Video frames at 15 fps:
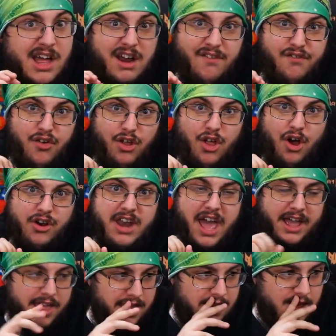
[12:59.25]
got a foot-long
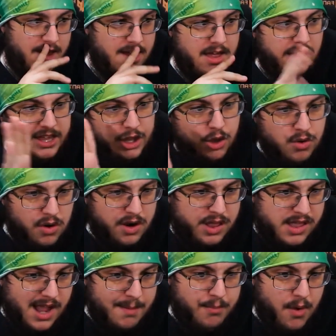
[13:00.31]
neck. Like, you go to
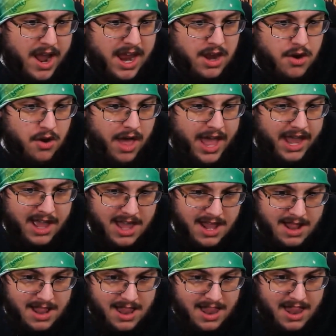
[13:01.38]
Subway and you're like,
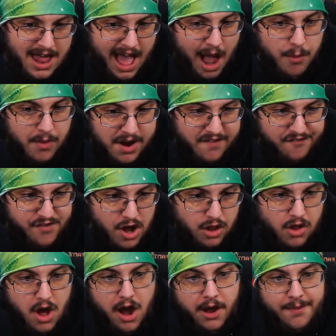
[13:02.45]
I want a foot
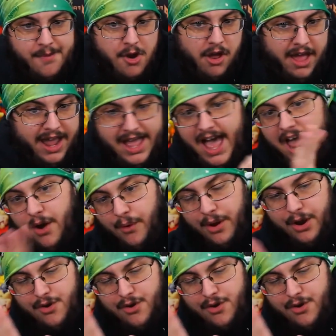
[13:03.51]
long. And they're like, I don't